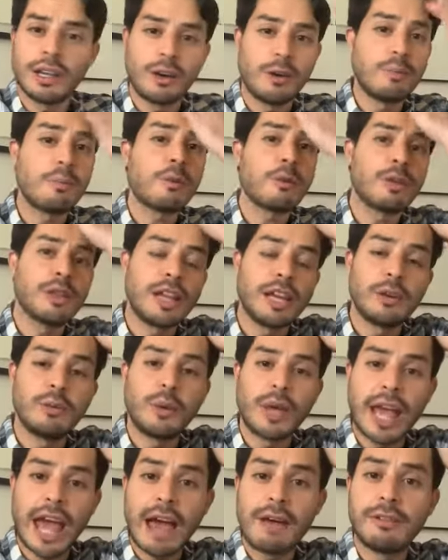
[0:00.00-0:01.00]
Here in Berlin,
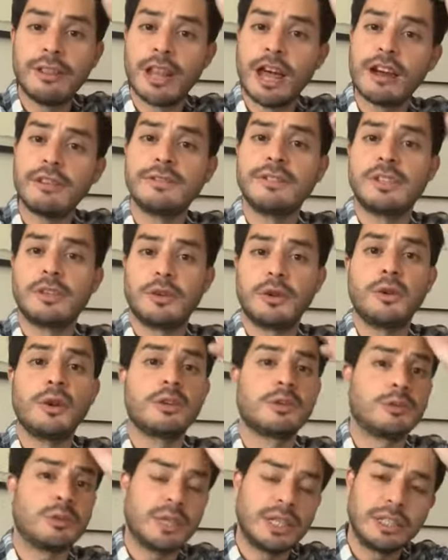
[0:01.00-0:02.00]
we have a lot of
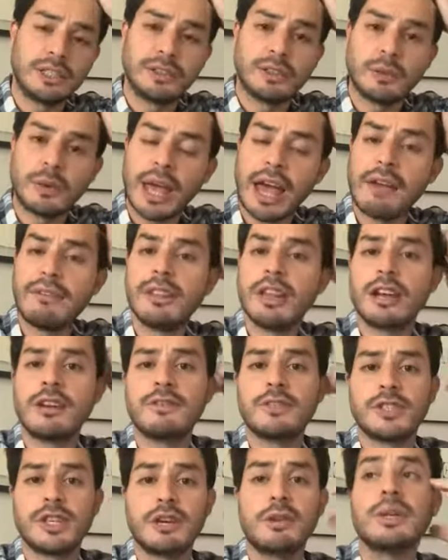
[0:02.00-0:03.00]
Sakura trees, so we have a lot
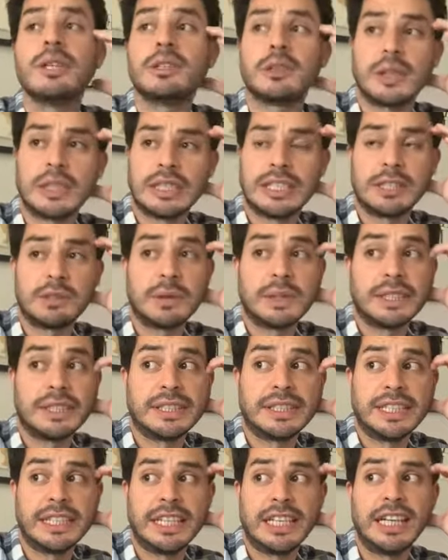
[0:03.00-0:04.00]
of cherry trees around the
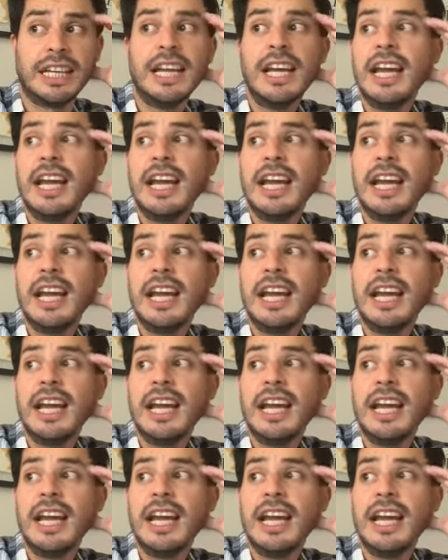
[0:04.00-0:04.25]
city.